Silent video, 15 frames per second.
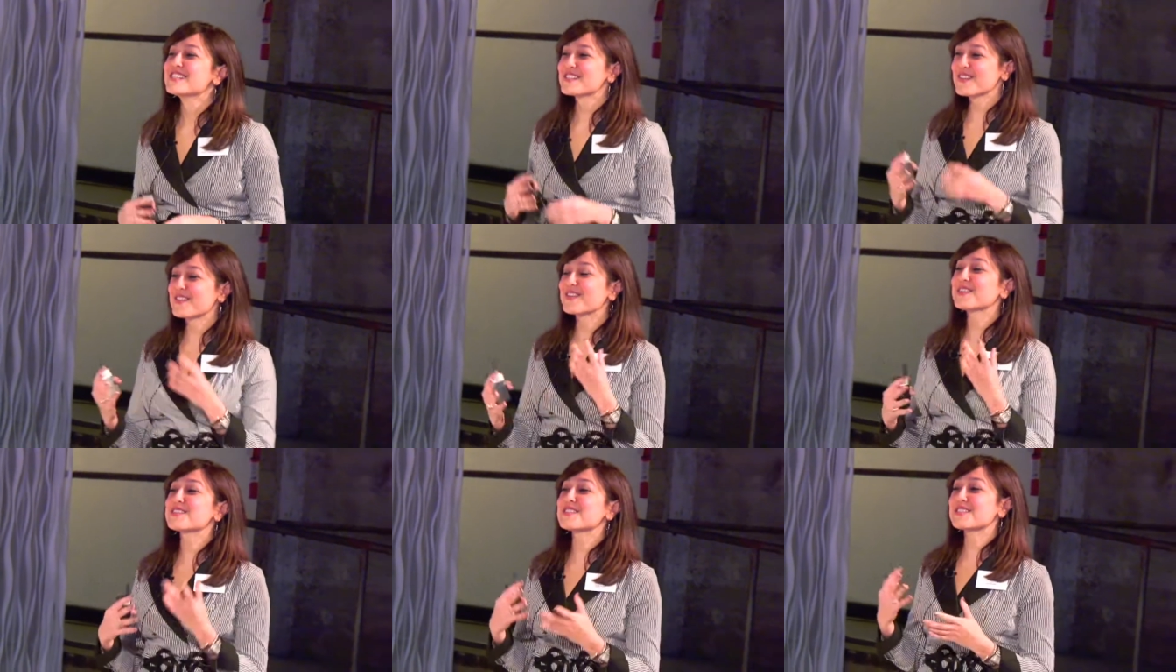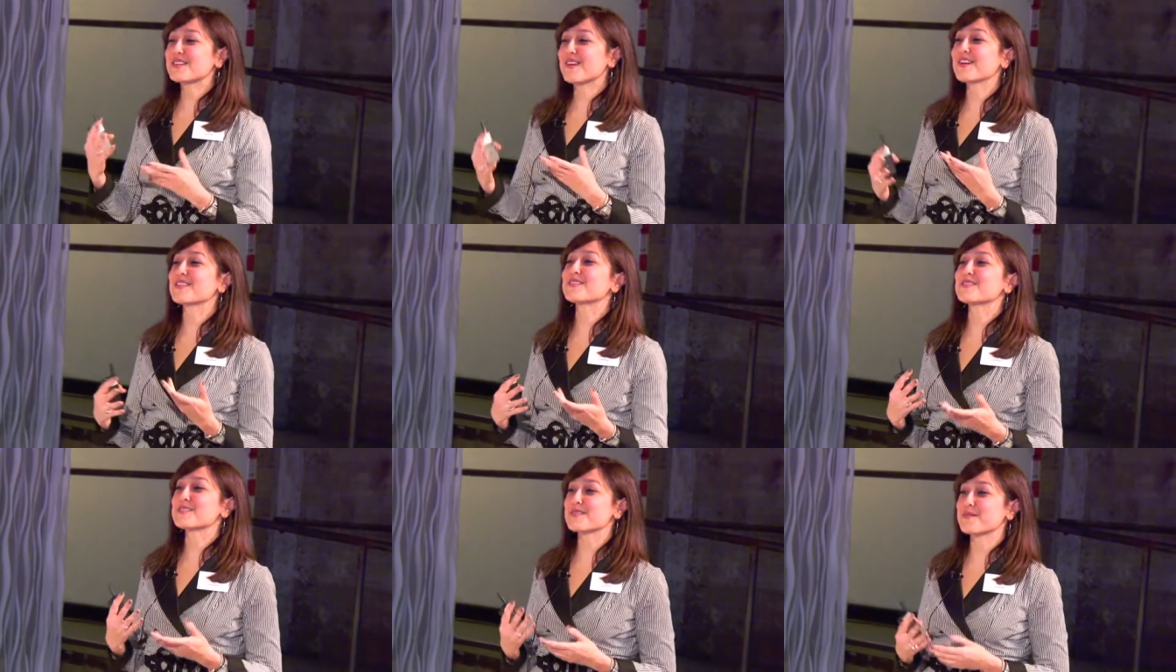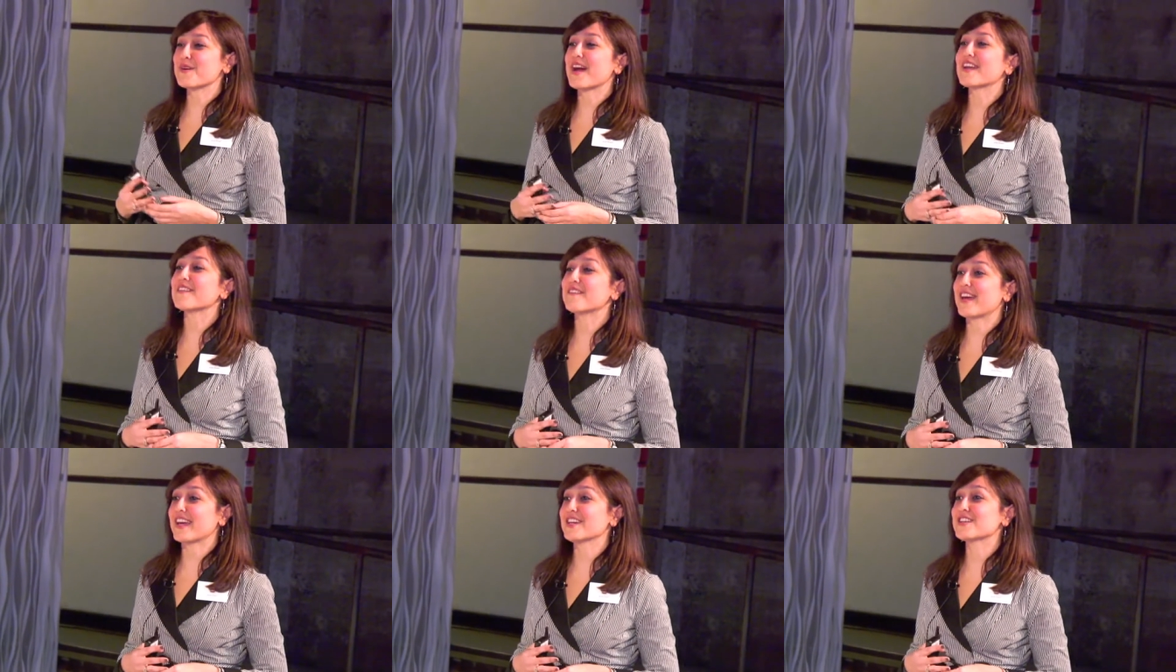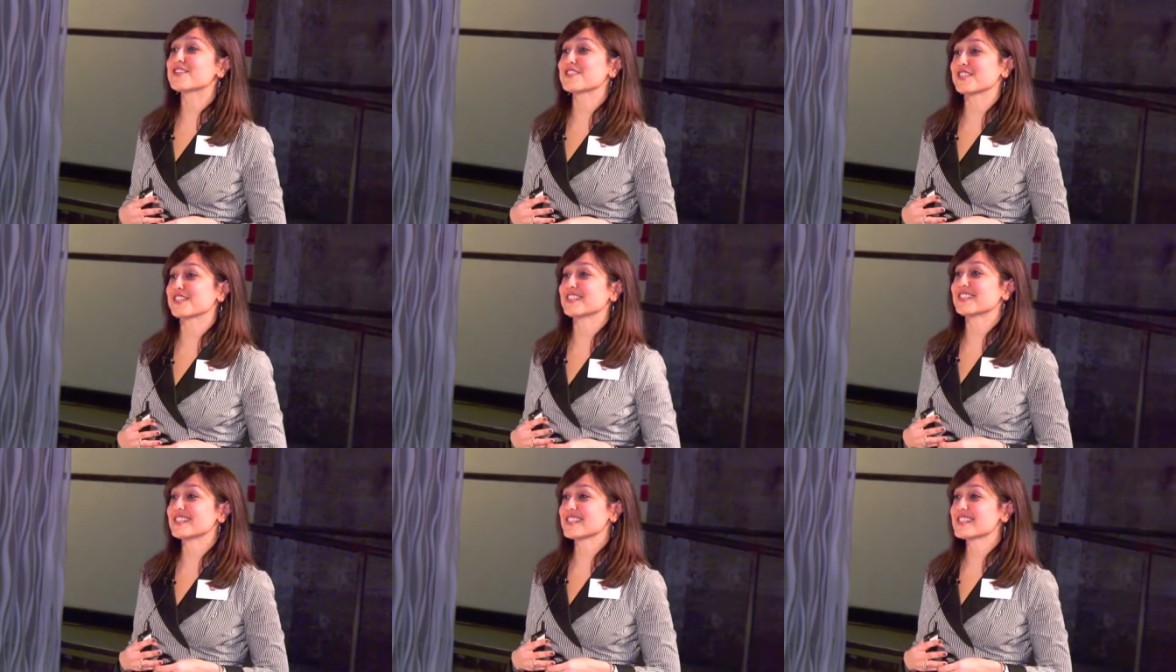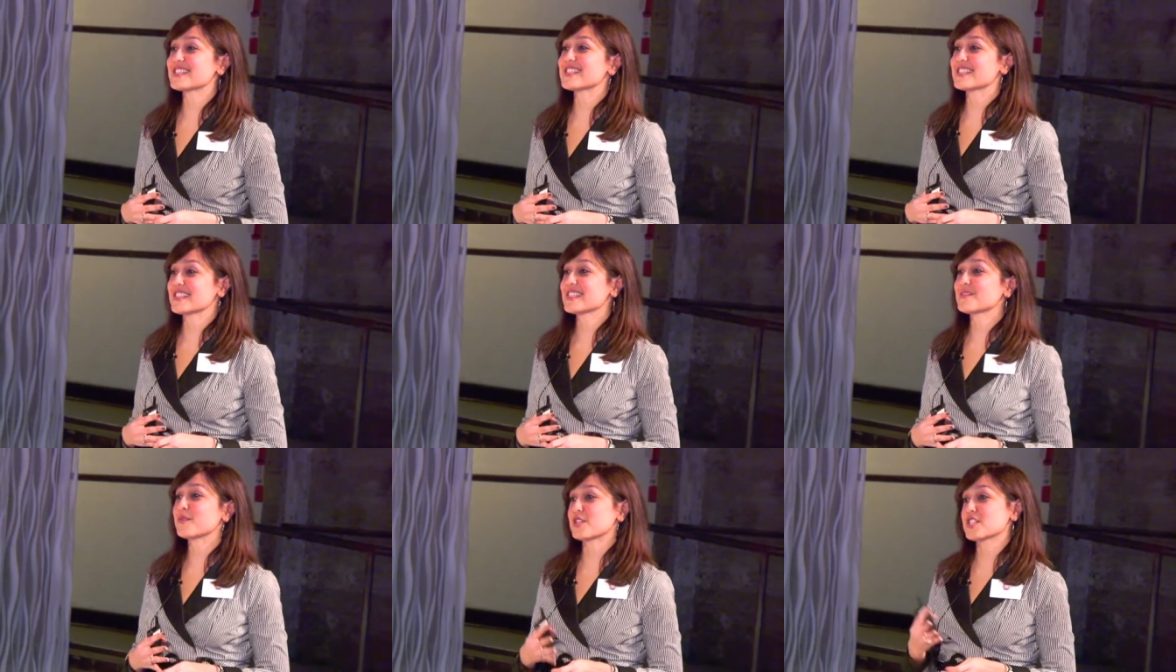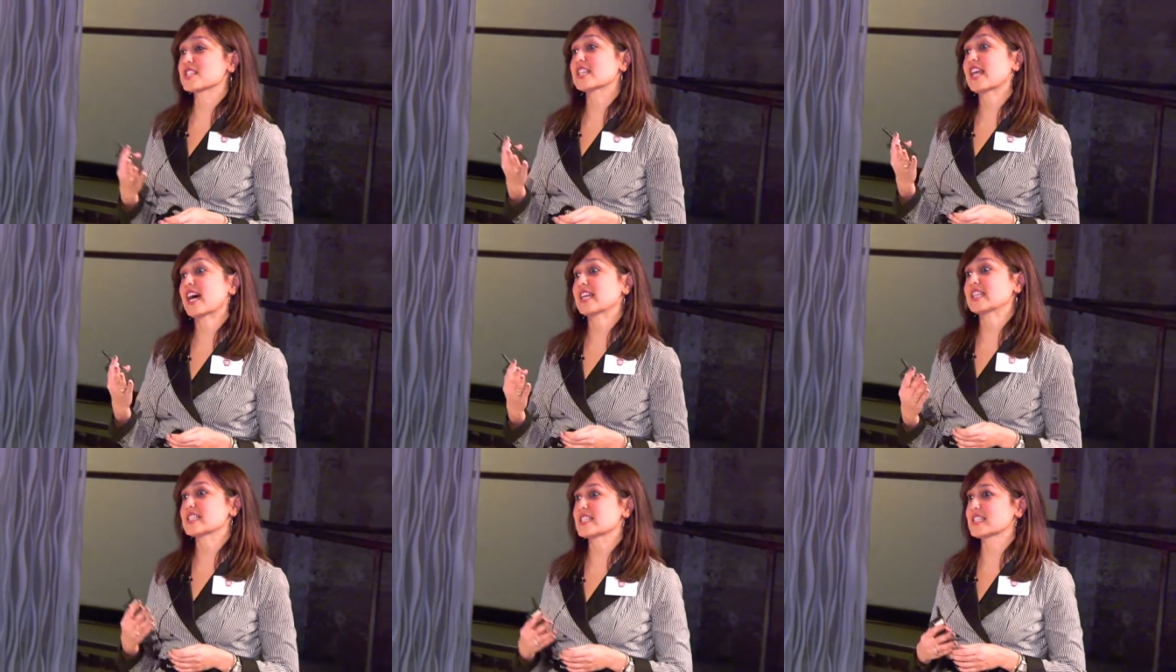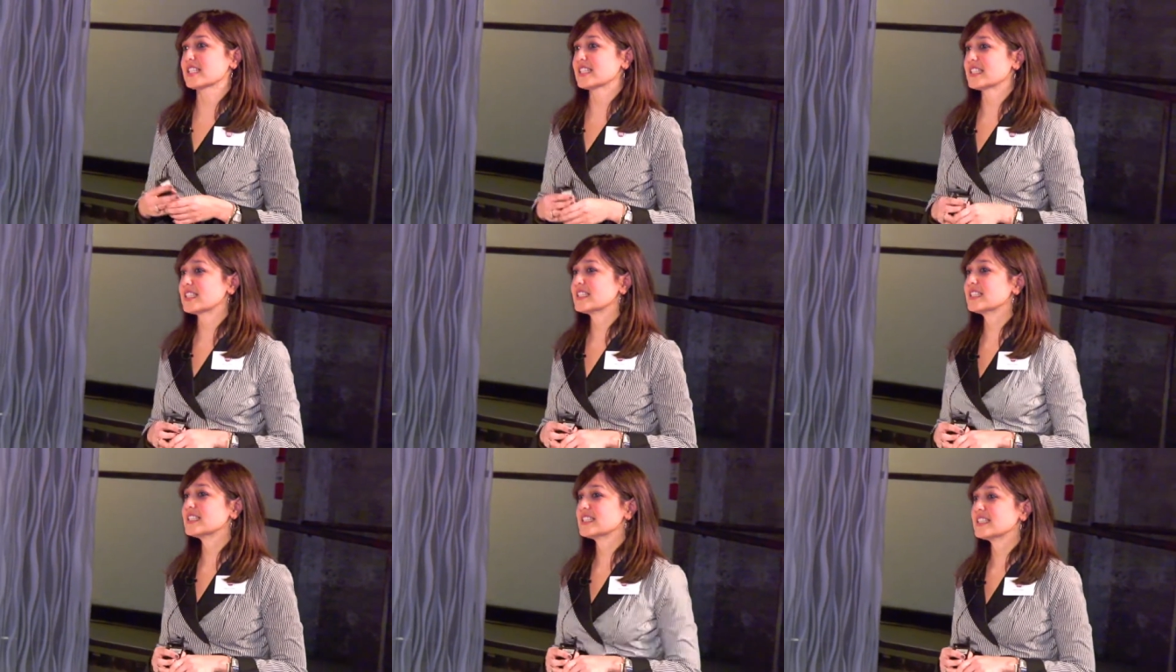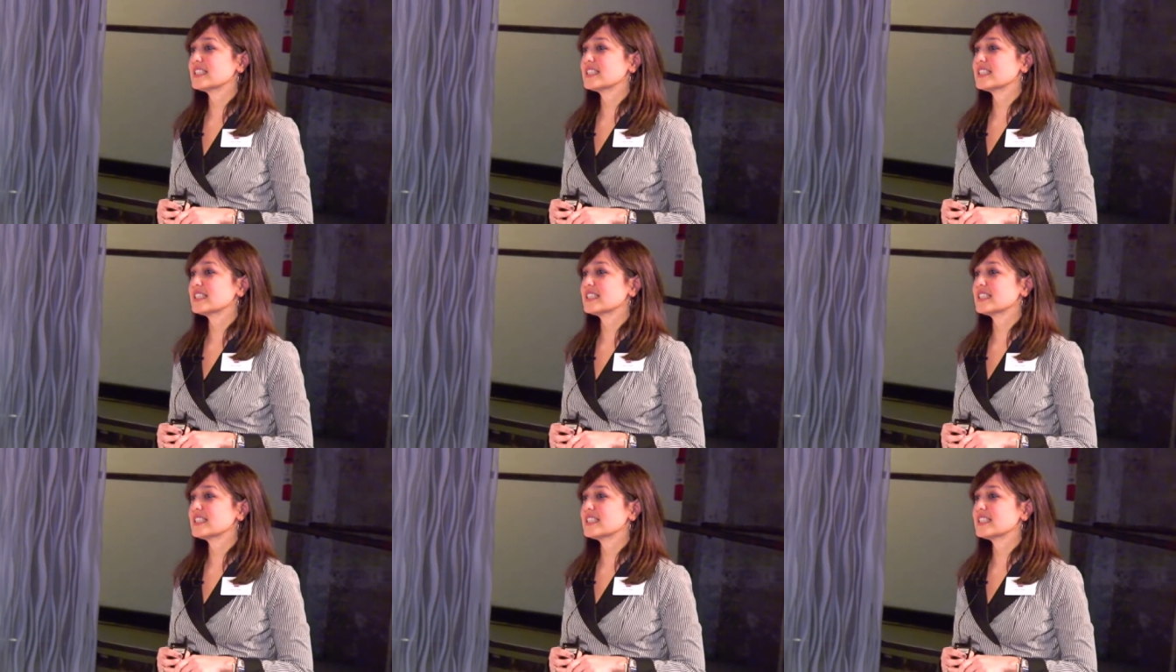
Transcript: so they're just going through some renovation, which is a lot easier.